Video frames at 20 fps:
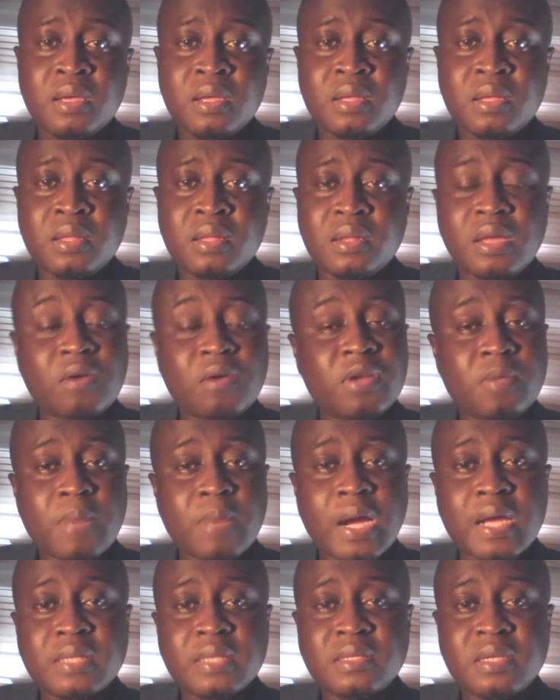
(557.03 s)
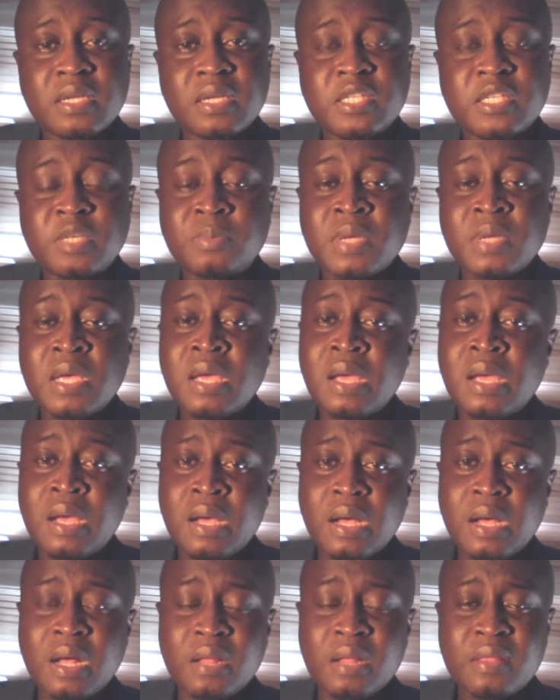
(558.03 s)
They are on the market and they are cheap.
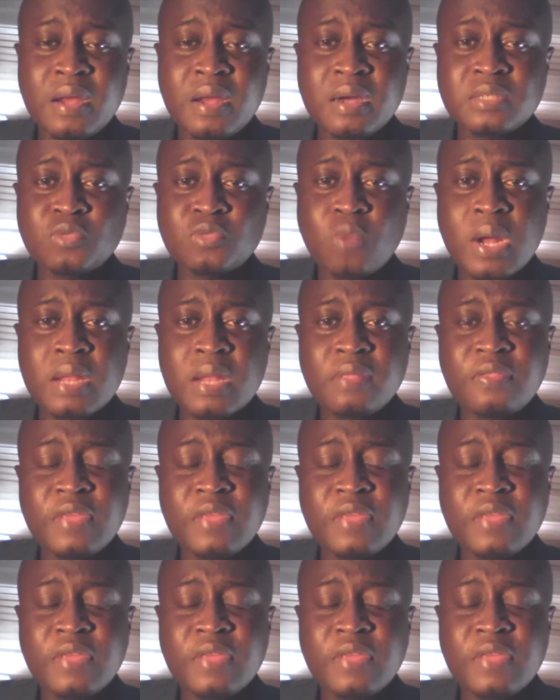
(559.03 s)
There is one